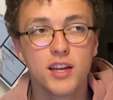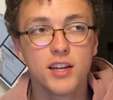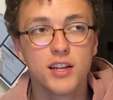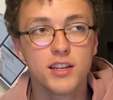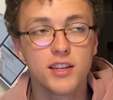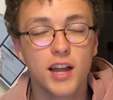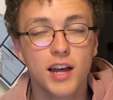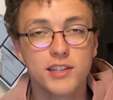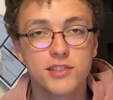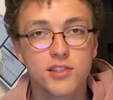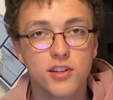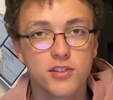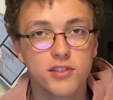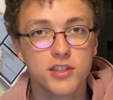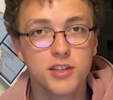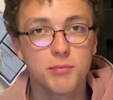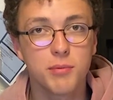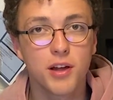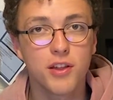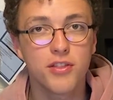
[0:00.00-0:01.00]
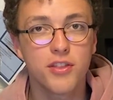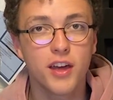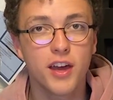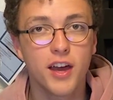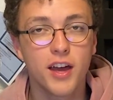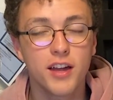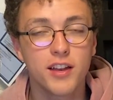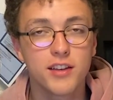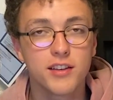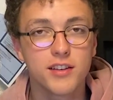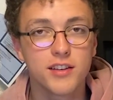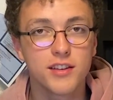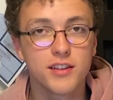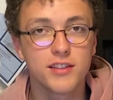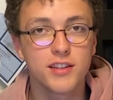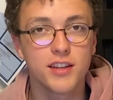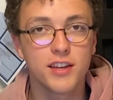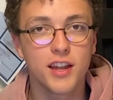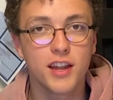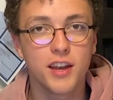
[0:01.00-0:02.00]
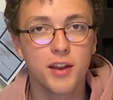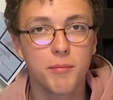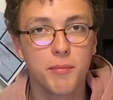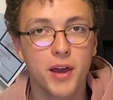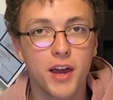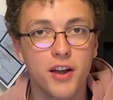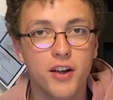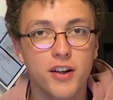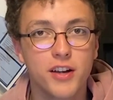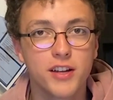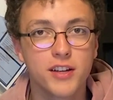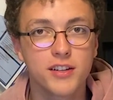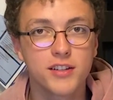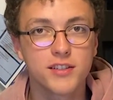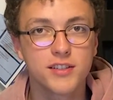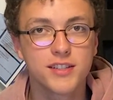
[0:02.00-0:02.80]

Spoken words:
Not salty about that. Didn't end up mattering.